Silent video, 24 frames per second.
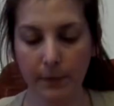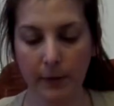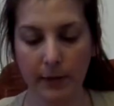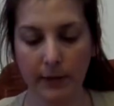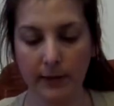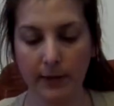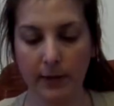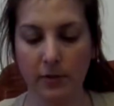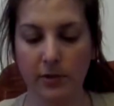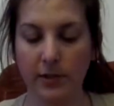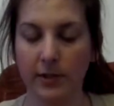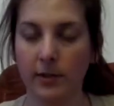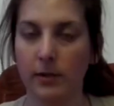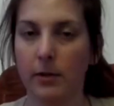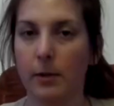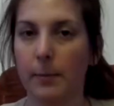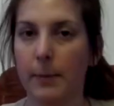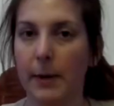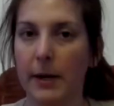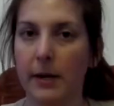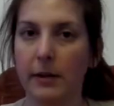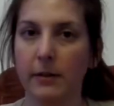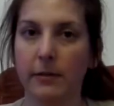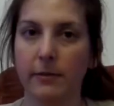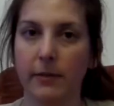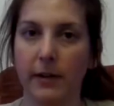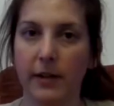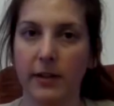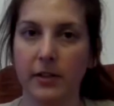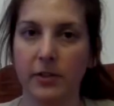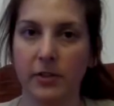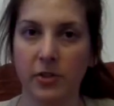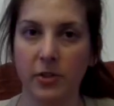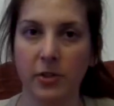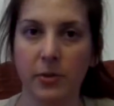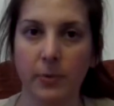So she's got a pair of
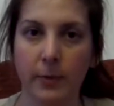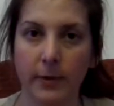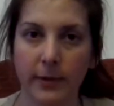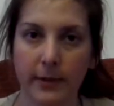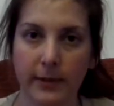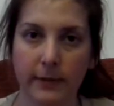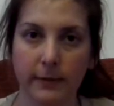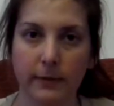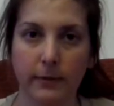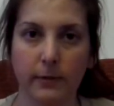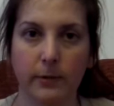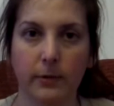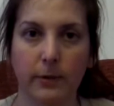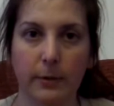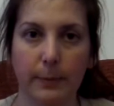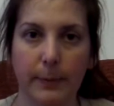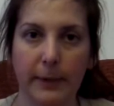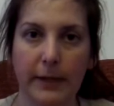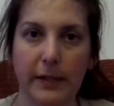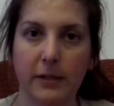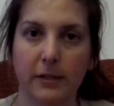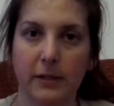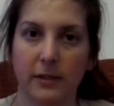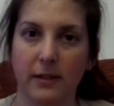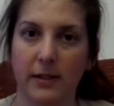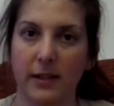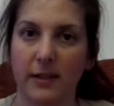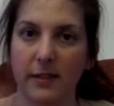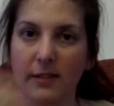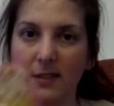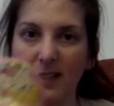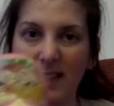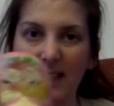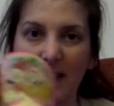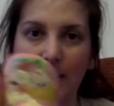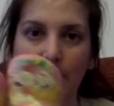like new ones for the beach, and
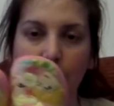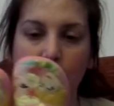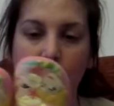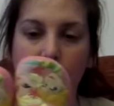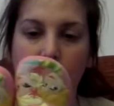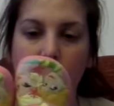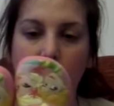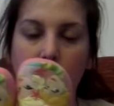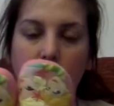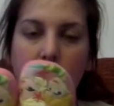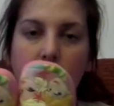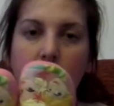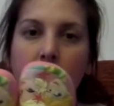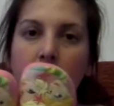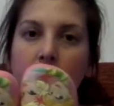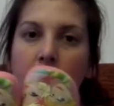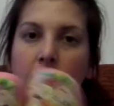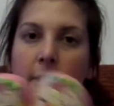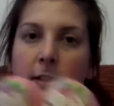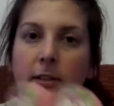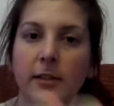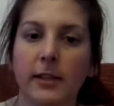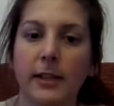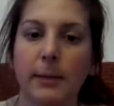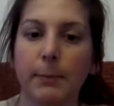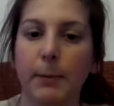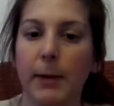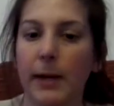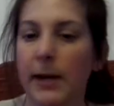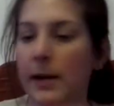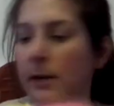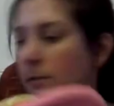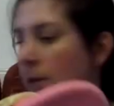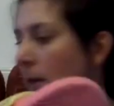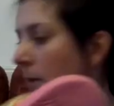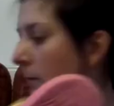then these ones to just
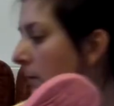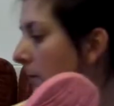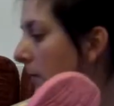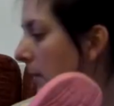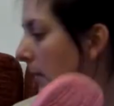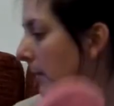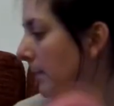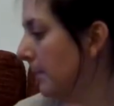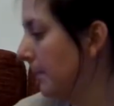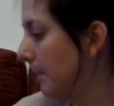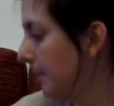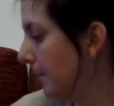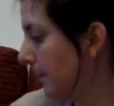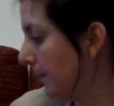play around in.